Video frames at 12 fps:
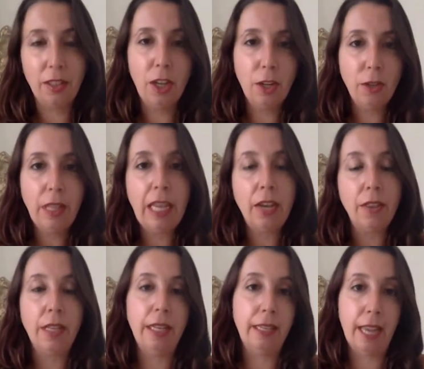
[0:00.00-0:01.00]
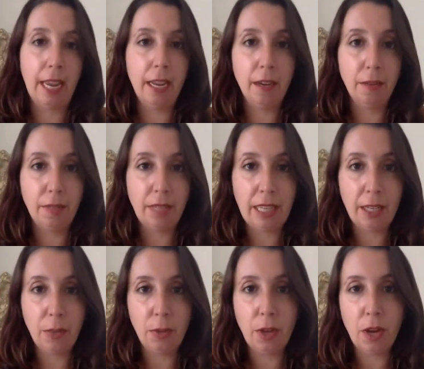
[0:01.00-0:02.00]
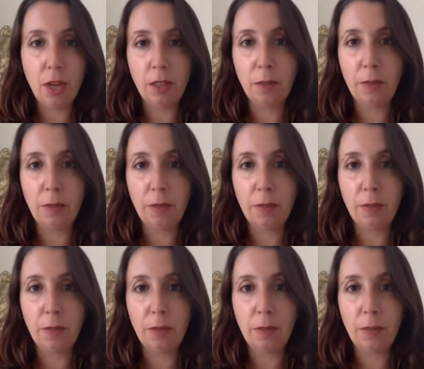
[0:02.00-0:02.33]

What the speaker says: not only on the day of the equinox,